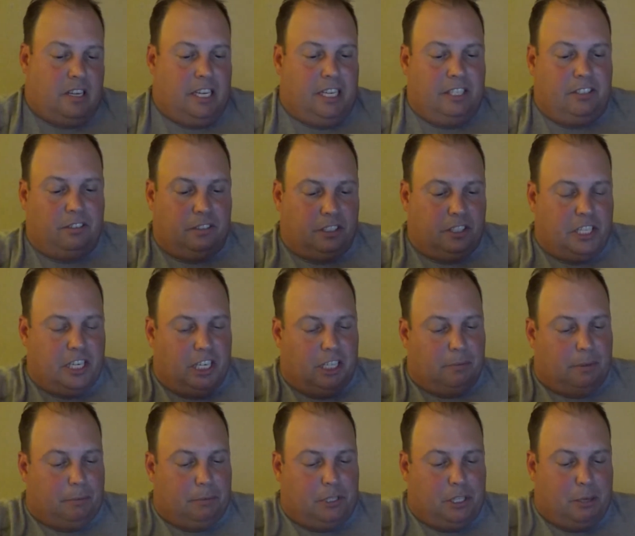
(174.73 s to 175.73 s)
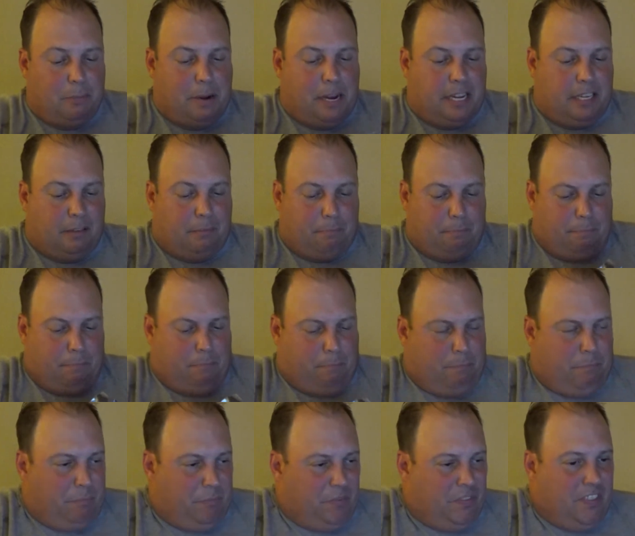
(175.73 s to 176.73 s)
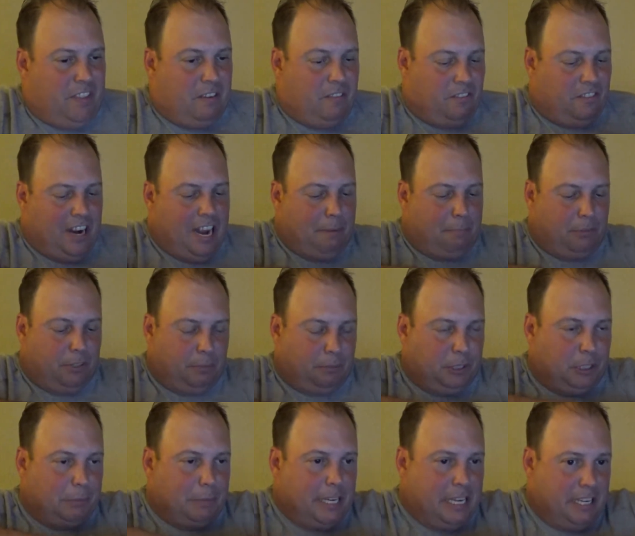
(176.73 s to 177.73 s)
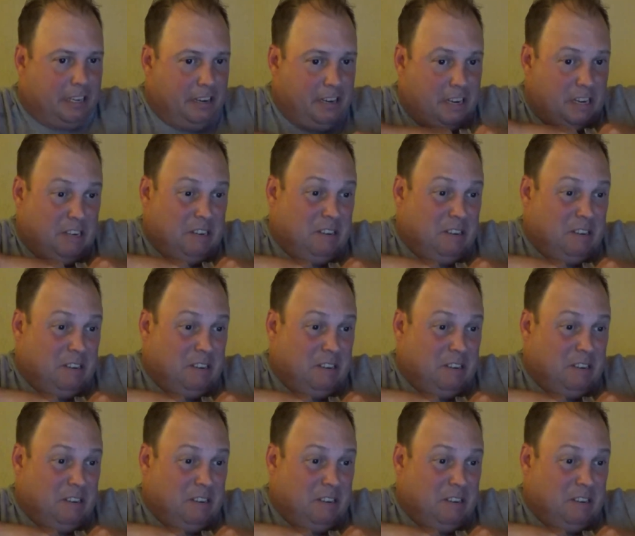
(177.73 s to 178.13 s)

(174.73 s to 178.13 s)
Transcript: I just want to tear them up too bad, the wrapper up too bad.